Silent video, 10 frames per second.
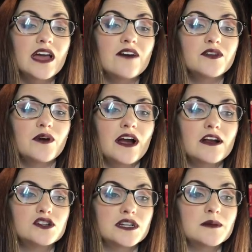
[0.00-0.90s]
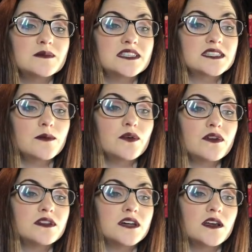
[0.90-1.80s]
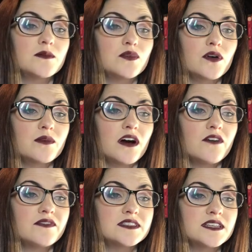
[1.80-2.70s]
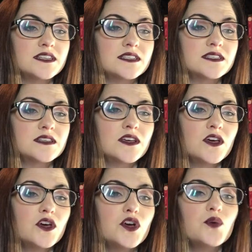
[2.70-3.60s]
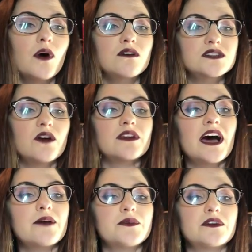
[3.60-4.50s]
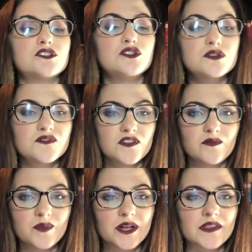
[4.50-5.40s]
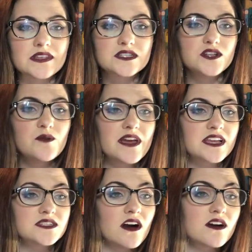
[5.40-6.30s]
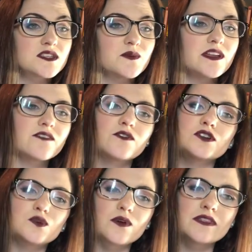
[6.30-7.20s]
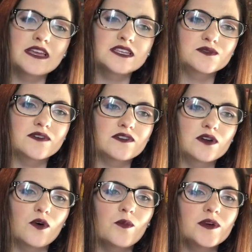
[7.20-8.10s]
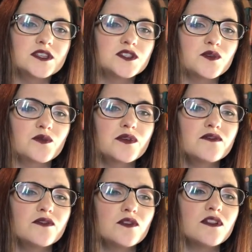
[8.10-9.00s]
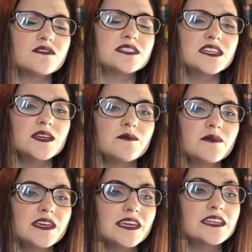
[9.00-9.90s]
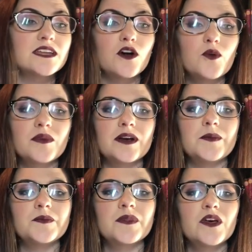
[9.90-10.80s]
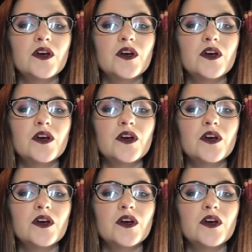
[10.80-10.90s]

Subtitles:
Avenue iron dreams, and stumbled up to unemployment offices, who walked all night with their shoes full of blood on the snowbanked docks, waiting for a door in the East River to open to a room full of steam, heat, and opium,